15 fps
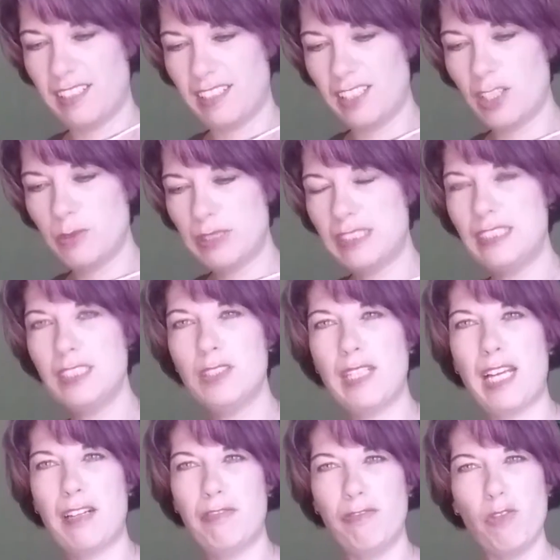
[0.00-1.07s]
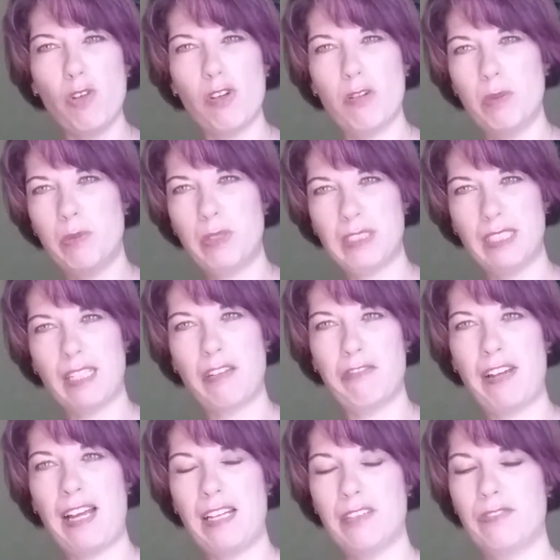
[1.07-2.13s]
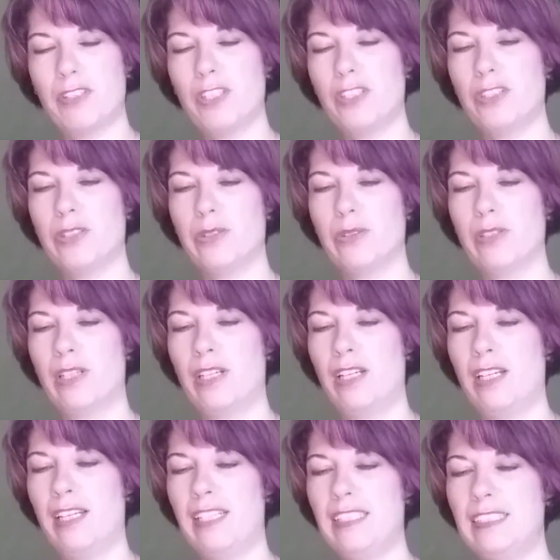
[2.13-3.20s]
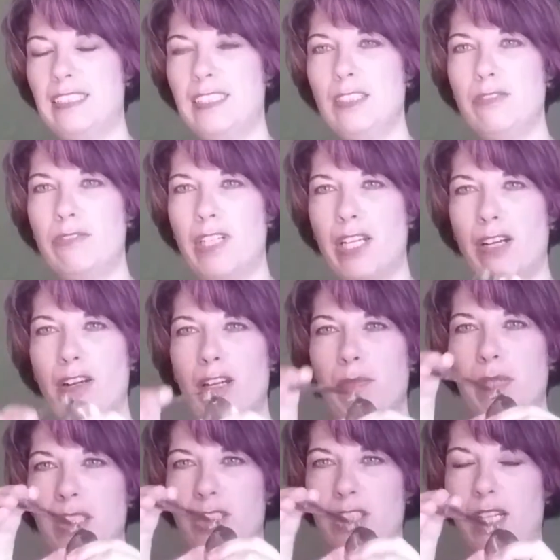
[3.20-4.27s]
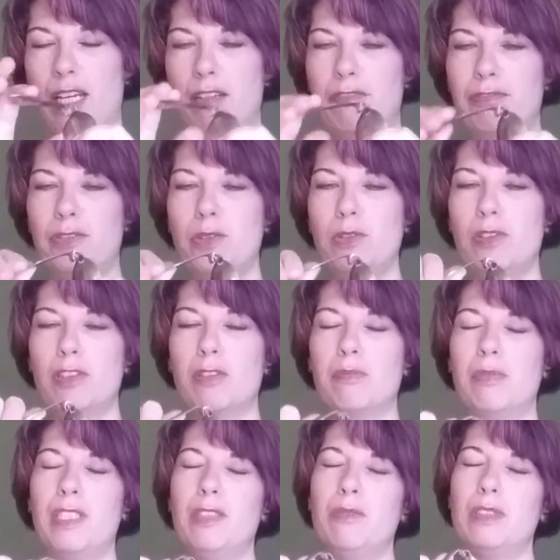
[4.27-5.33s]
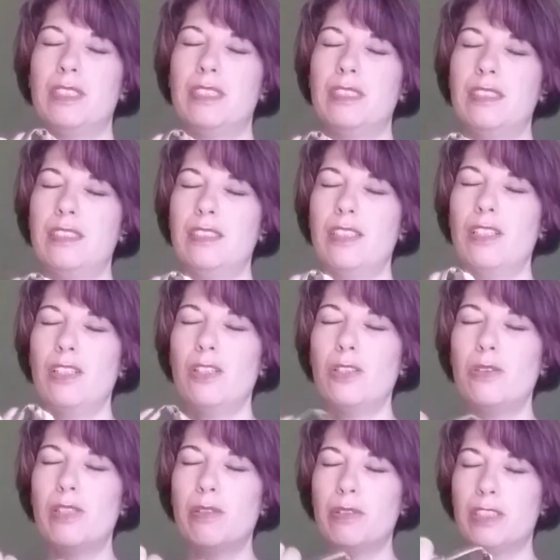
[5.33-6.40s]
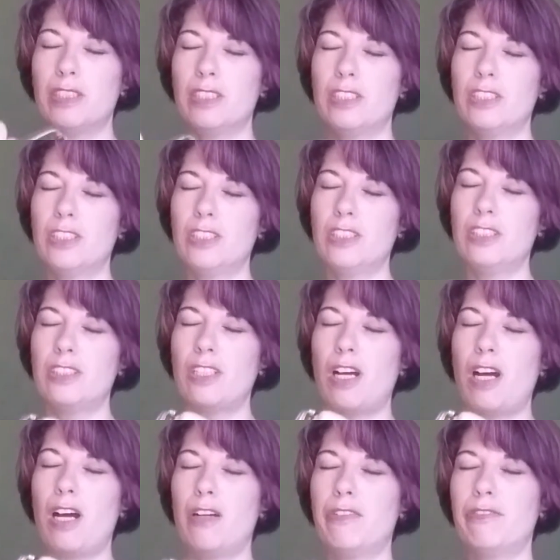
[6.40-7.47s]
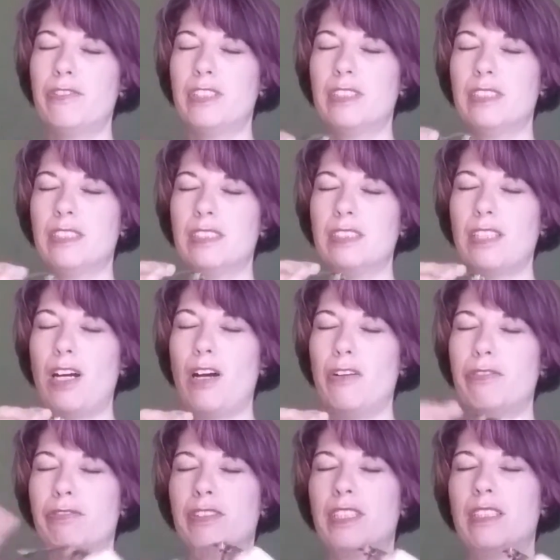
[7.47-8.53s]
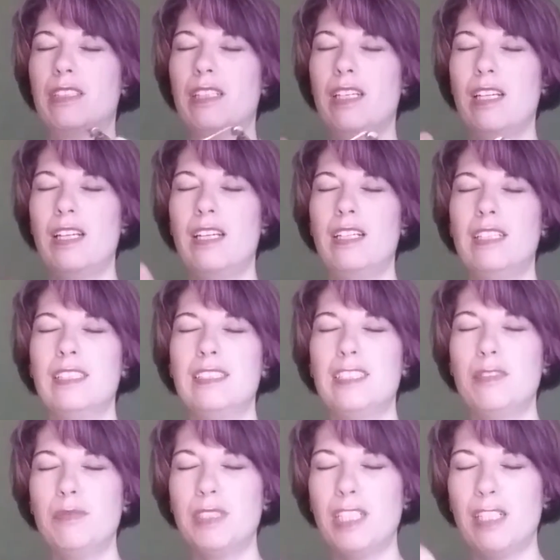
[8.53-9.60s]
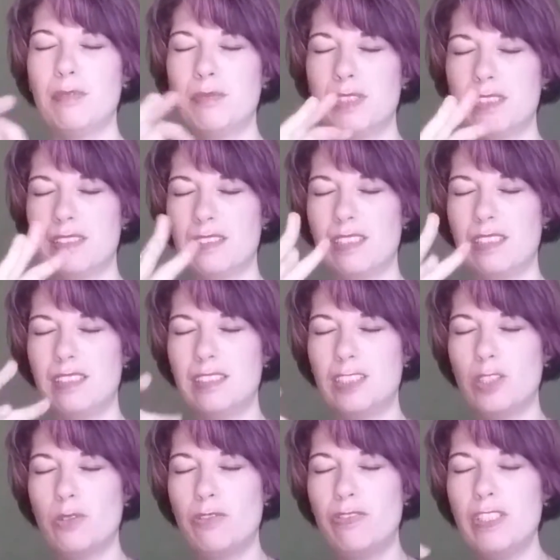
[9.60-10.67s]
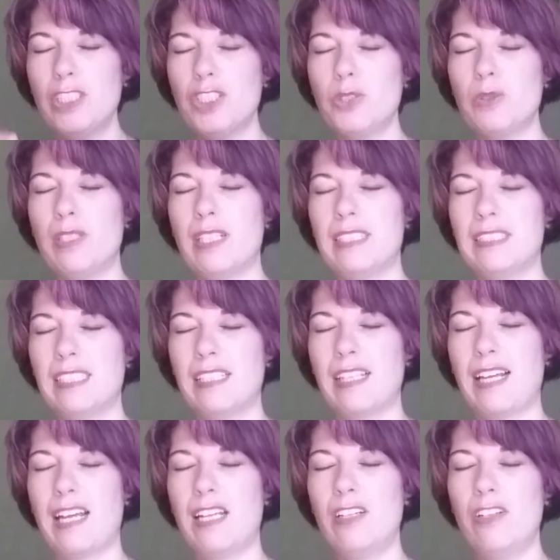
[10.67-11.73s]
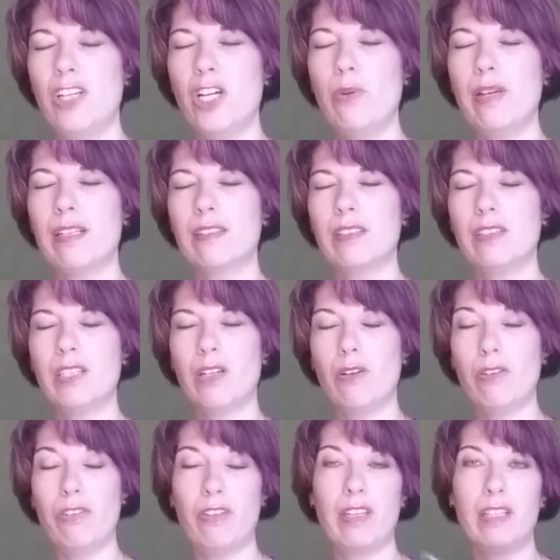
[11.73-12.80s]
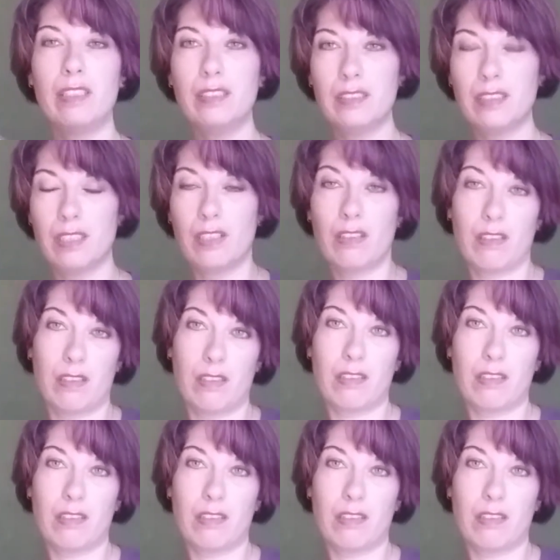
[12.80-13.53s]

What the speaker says: it still had form. It wasn't like a vat of goo. It still very much had form, but it was just soft and sometimes, and so visualizing that and knowing that there are things that